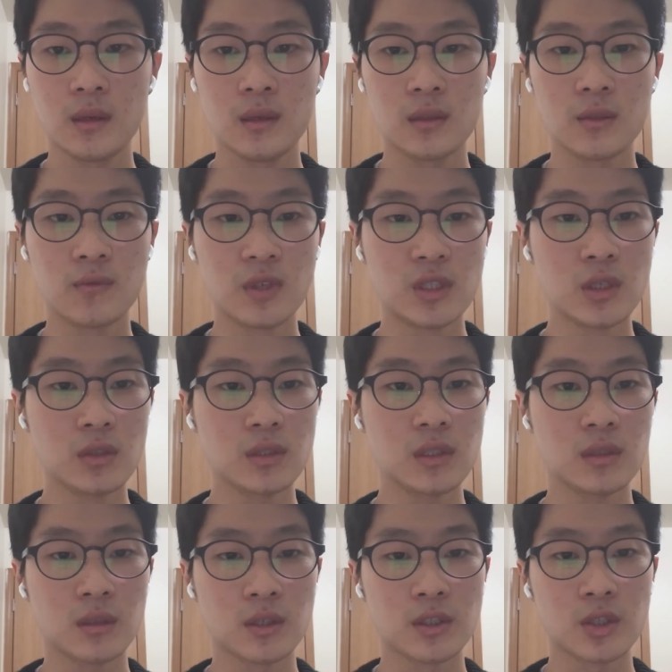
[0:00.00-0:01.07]
The
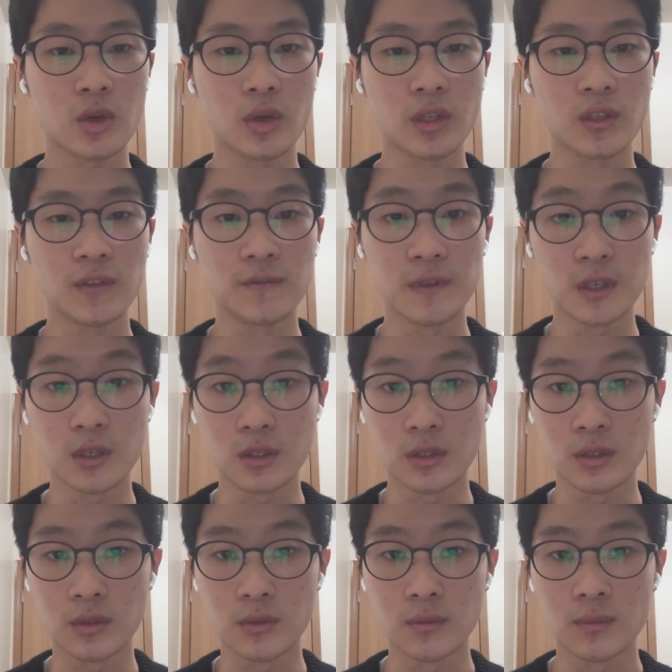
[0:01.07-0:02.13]
results are shown in the figure
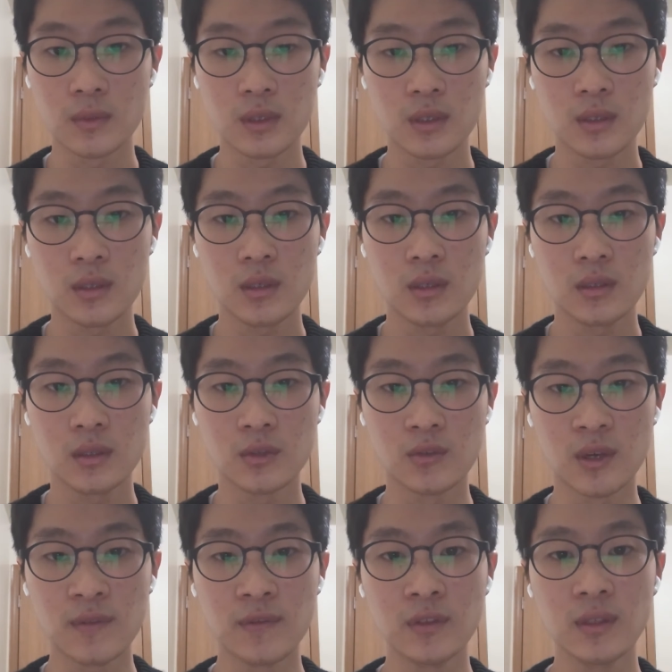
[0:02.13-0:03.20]
2. The
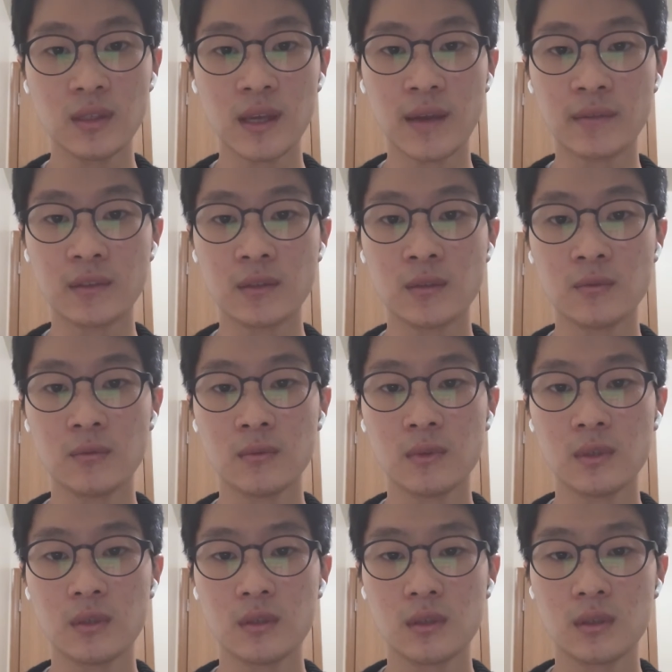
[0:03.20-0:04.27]
graph on the left
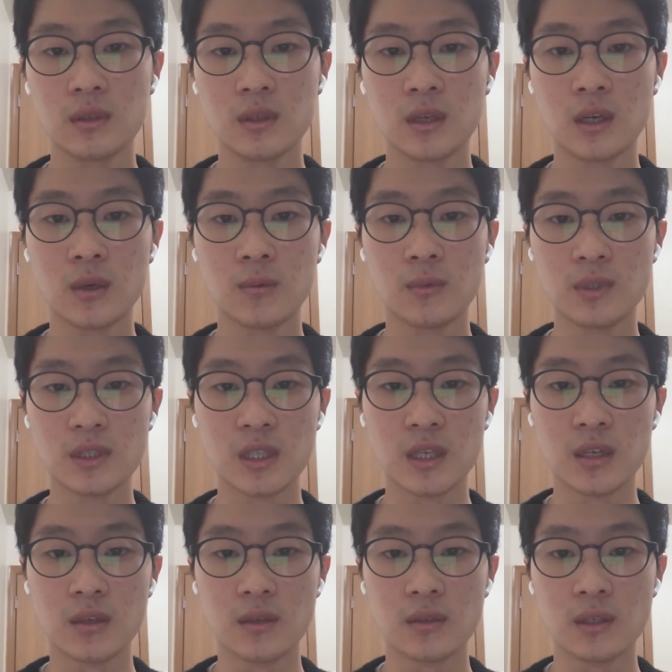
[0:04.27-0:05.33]
was
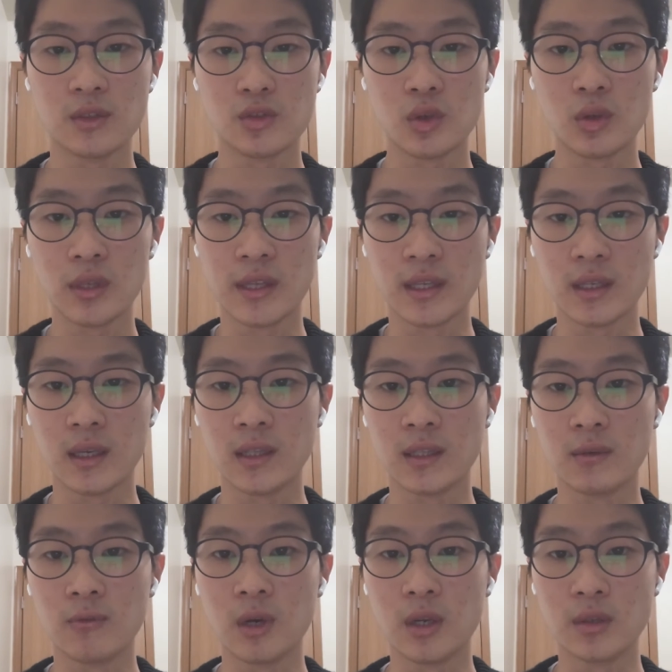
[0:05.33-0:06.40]
a control ink, and
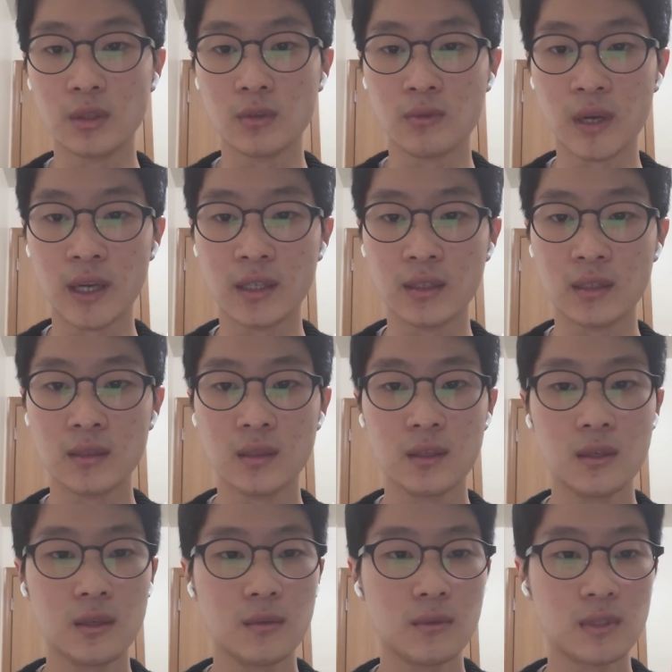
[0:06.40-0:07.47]
the one on the right
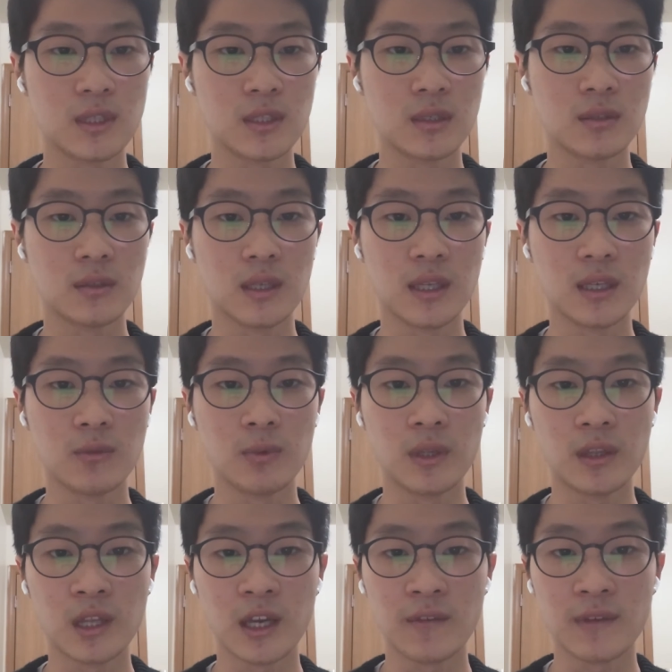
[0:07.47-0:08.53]
was the ink
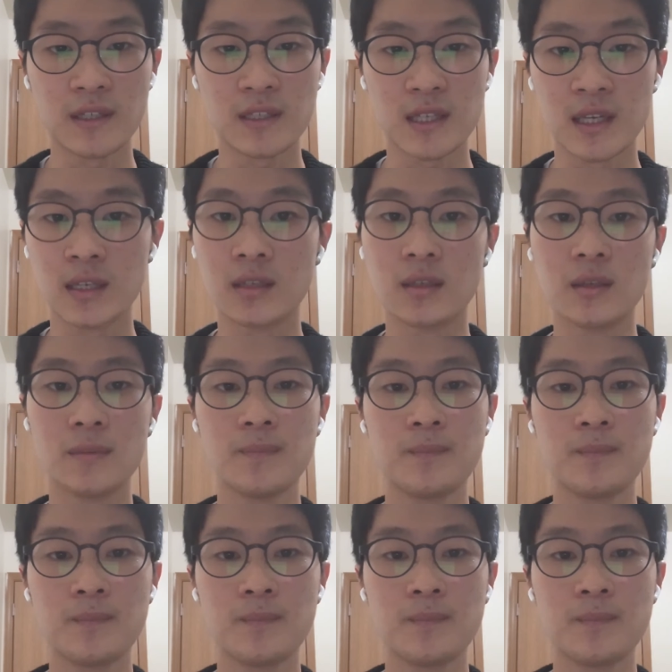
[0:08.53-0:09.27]
with Thivex added.